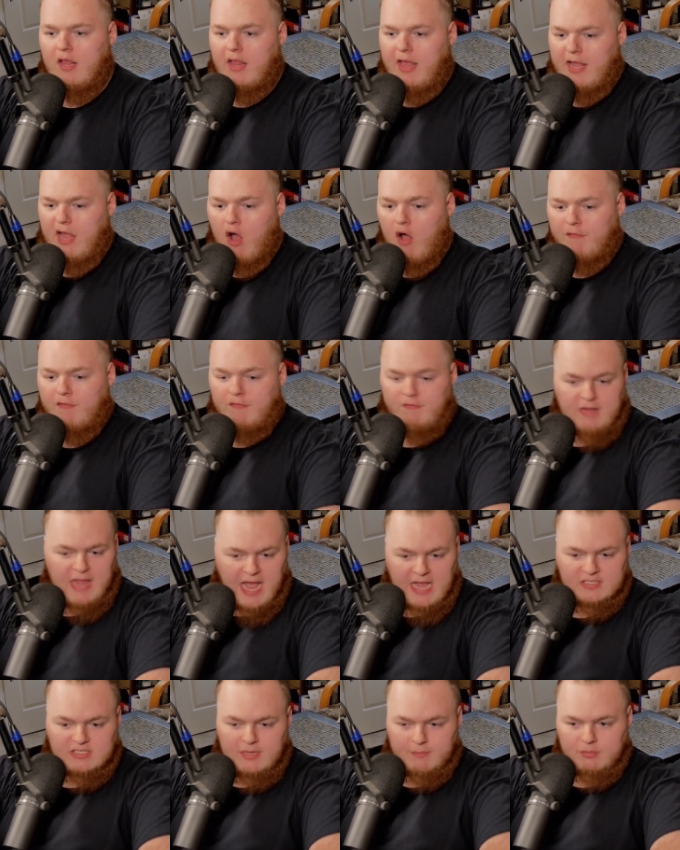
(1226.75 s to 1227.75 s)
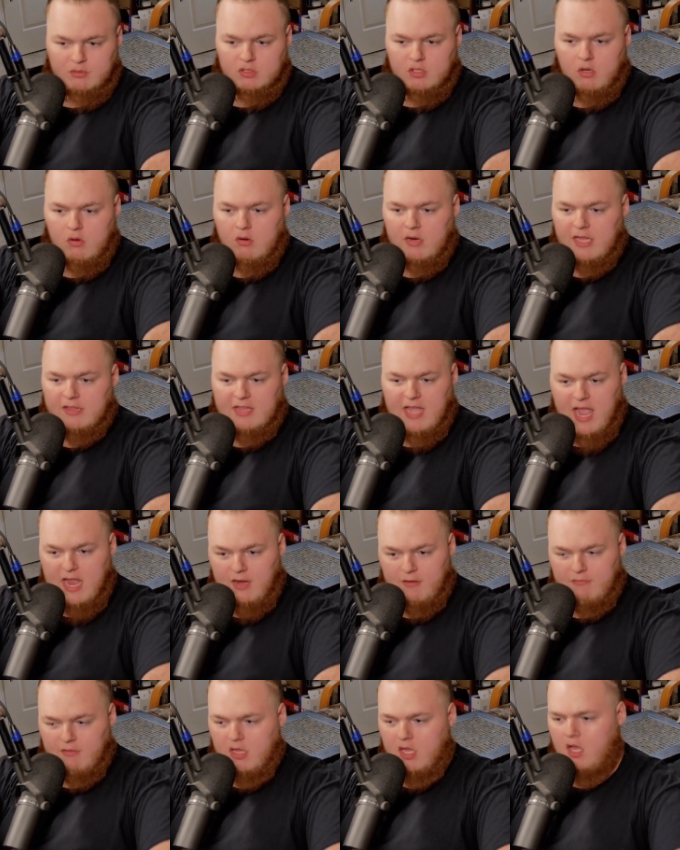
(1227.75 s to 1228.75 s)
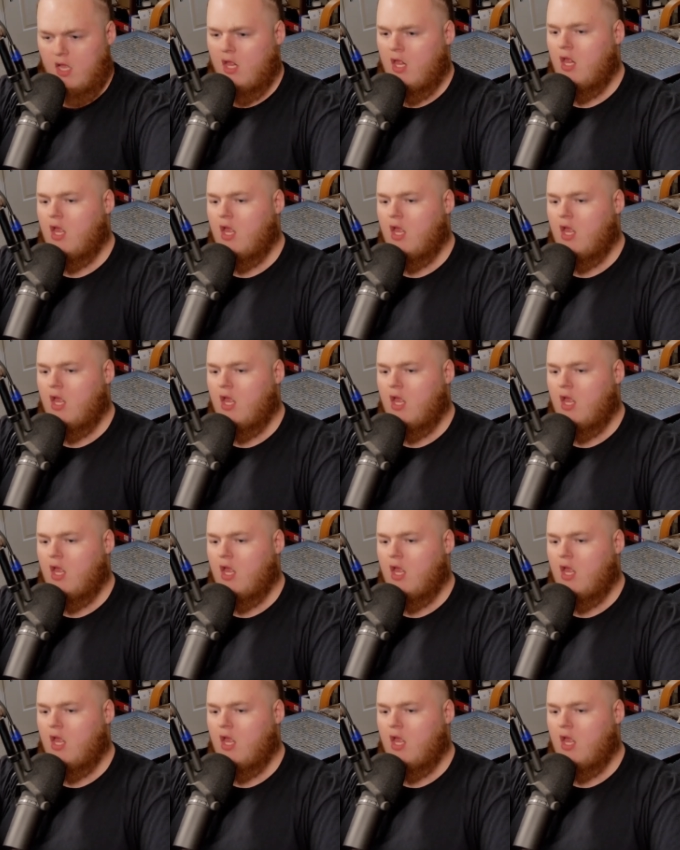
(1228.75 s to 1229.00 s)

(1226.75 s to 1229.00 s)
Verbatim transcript: like off of last episode, at the end of it,